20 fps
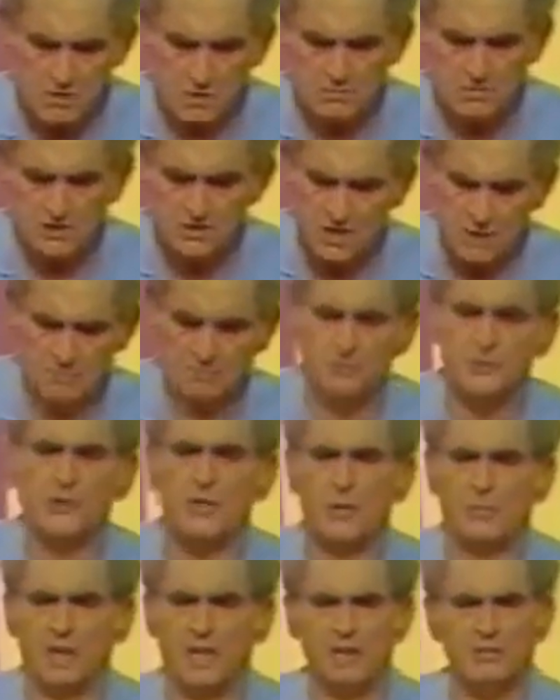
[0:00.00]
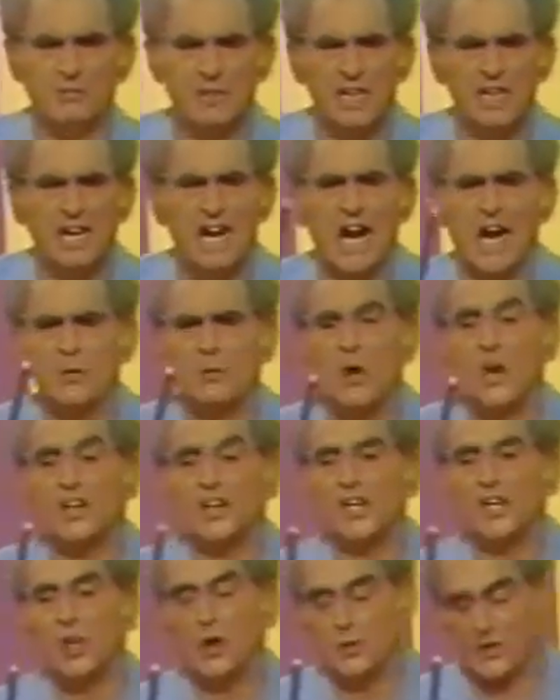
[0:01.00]
Something trouble. I want
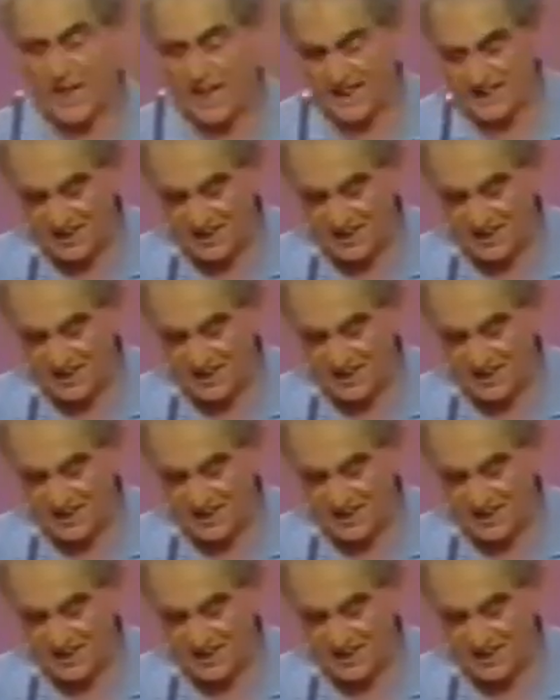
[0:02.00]
to locate